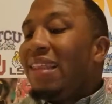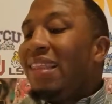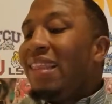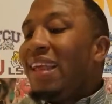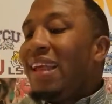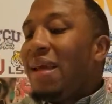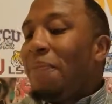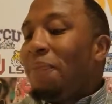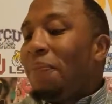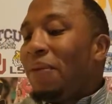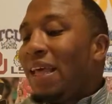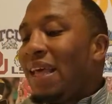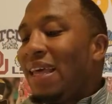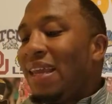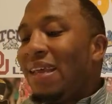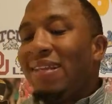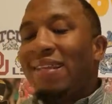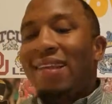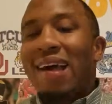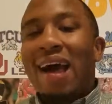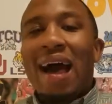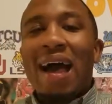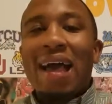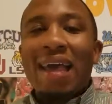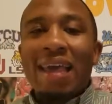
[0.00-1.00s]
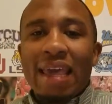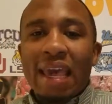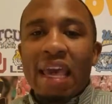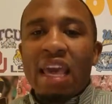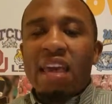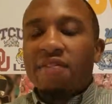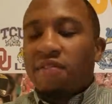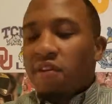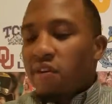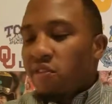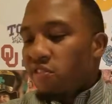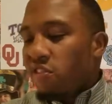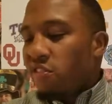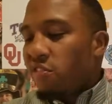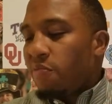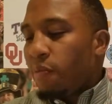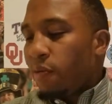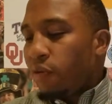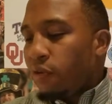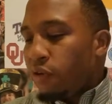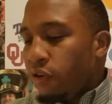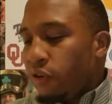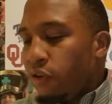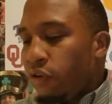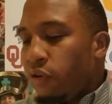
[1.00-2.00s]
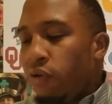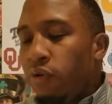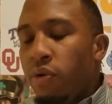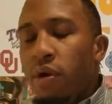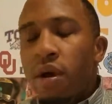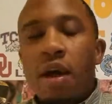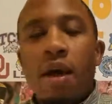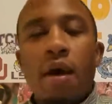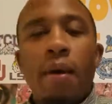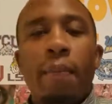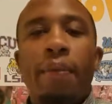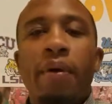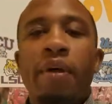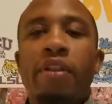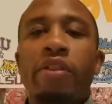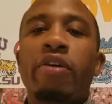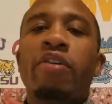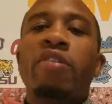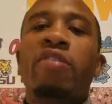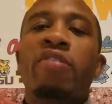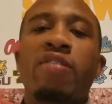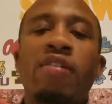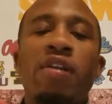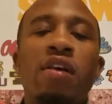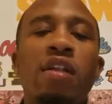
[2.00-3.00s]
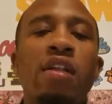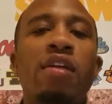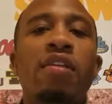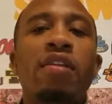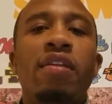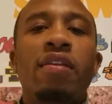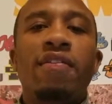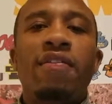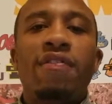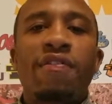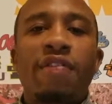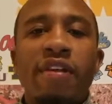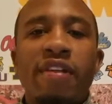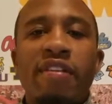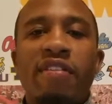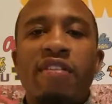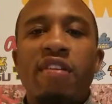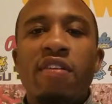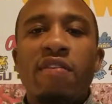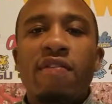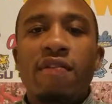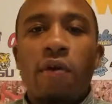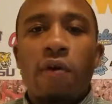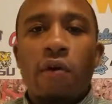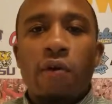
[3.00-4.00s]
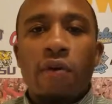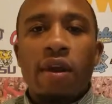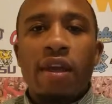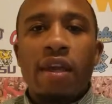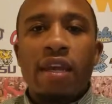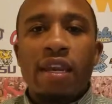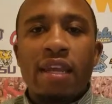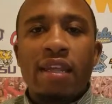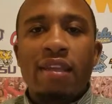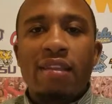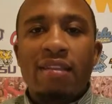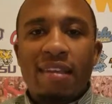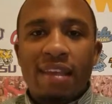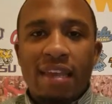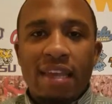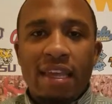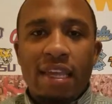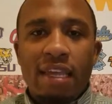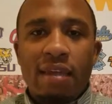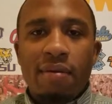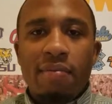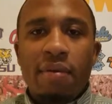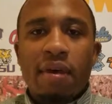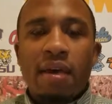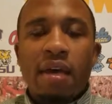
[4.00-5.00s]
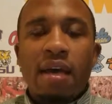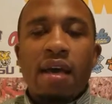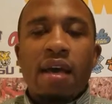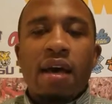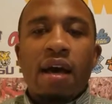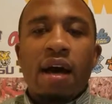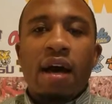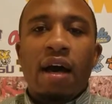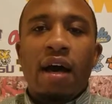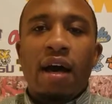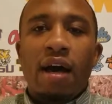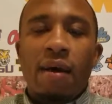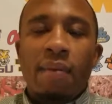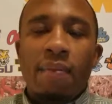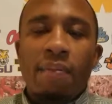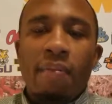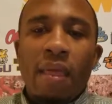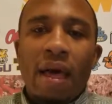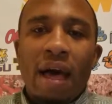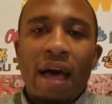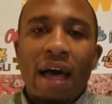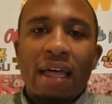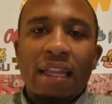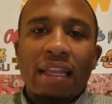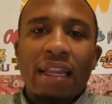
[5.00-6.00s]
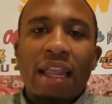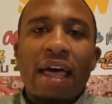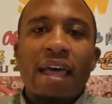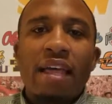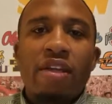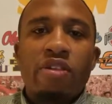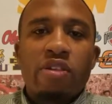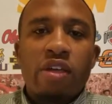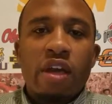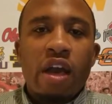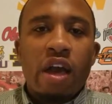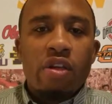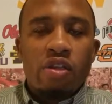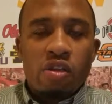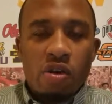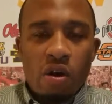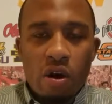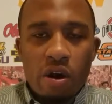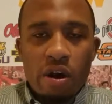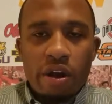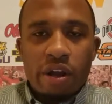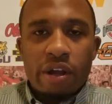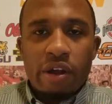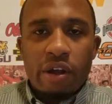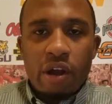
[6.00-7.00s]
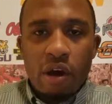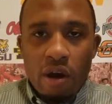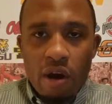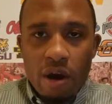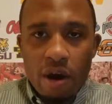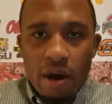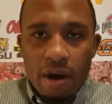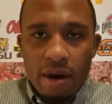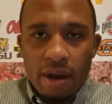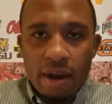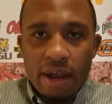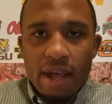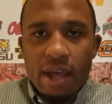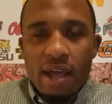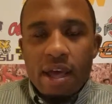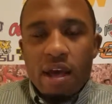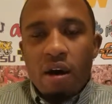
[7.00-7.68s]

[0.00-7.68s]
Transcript: They played a tight game versus Purdue, but they're still a defensive-oriented team. I like Josh Hart at guard.